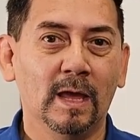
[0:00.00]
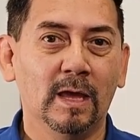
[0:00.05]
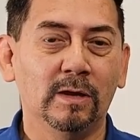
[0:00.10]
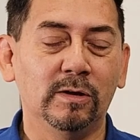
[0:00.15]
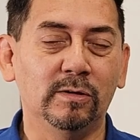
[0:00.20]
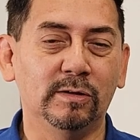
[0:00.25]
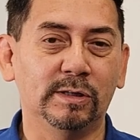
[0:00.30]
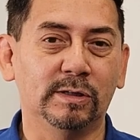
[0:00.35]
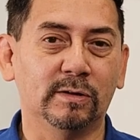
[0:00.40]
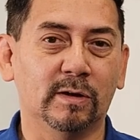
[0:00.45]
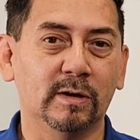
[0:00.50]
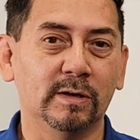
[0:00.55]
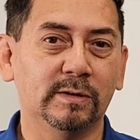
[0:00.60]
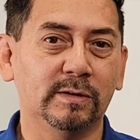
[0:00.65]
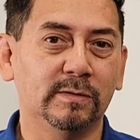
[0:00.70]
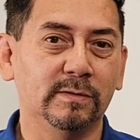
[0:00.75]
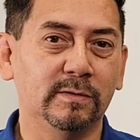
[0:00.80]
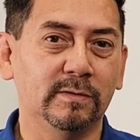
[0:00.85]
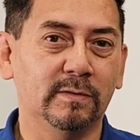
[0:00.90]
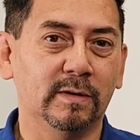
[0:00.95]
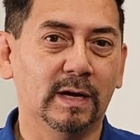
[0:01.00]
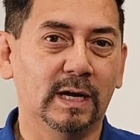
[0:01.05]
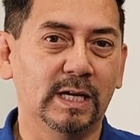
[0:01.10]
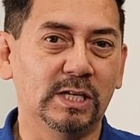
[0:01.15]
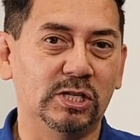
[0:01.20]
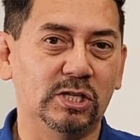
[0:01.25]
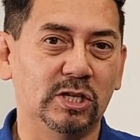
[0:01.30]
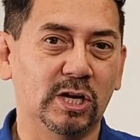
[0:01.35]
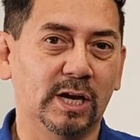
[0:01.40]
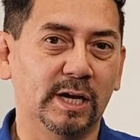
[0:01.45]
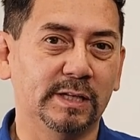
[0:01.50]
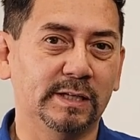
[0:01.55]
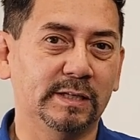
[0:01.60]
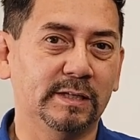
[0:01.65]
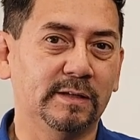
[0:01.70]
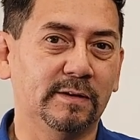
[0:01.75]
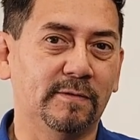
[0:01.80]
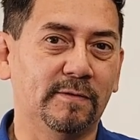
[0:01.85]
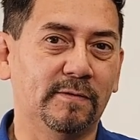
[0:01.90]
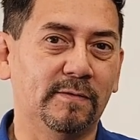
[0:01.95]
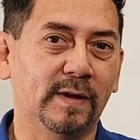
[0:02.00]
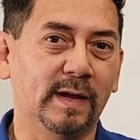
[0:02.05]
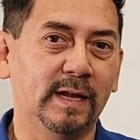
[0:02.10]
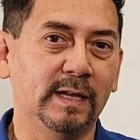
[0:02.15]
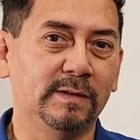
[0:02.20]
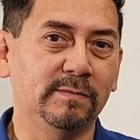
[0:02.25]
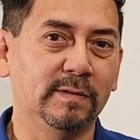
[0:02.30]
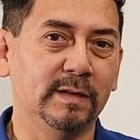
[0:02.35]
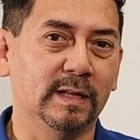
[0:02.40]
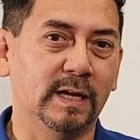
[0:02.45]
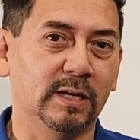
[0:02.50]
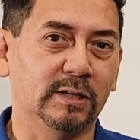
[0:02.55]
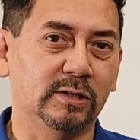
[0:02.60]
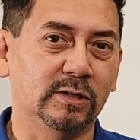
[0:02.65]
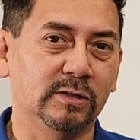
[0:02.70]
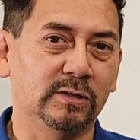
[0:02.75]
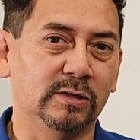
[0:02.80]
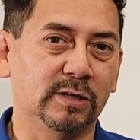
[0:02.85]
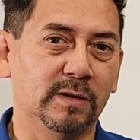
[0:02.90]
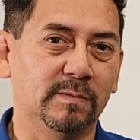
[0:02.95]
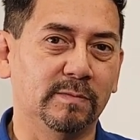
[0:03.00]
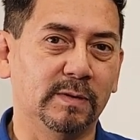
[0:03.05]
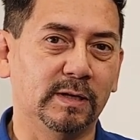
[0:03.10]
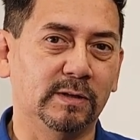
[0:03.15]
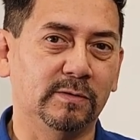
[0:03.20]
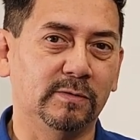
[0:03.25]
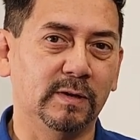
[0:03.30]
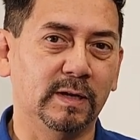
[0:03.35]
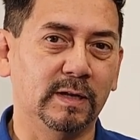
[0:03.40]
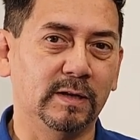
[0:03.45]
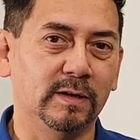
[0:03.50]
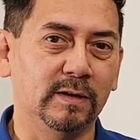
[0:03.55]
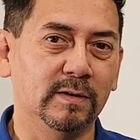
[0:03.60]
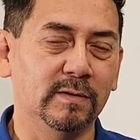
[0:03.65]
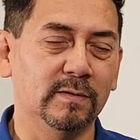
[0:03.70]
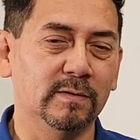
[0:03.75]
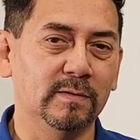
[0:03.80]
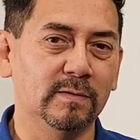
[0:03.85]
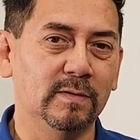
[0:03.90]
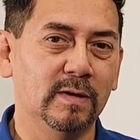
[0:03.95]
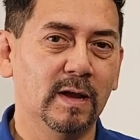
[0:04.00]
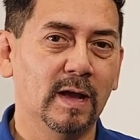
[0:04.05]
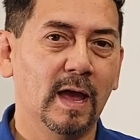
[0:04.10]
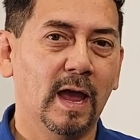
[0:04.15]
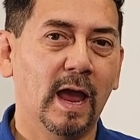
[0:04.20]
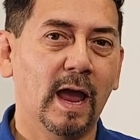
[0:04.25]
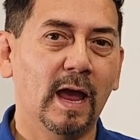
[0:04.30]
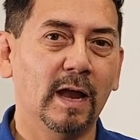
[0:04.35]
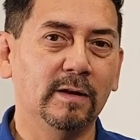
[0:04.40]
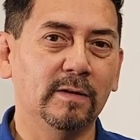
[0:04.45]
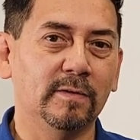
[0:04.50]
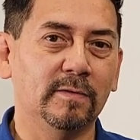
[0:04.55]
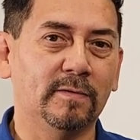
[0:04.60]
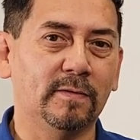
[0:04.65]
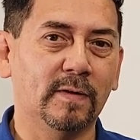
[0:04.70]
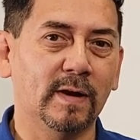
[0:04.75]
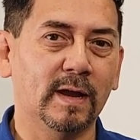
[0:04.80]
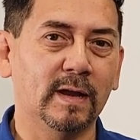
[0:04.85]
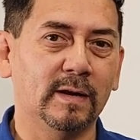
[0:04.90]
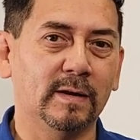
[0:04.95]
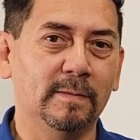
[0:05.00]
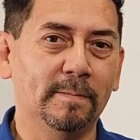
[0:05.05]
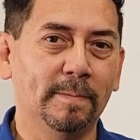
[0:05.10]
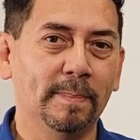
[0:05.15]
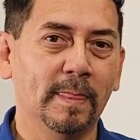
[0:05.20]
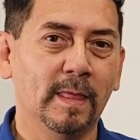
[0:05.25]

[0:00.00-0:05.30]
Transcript: you start to adjust the phase relationship between you and your friend.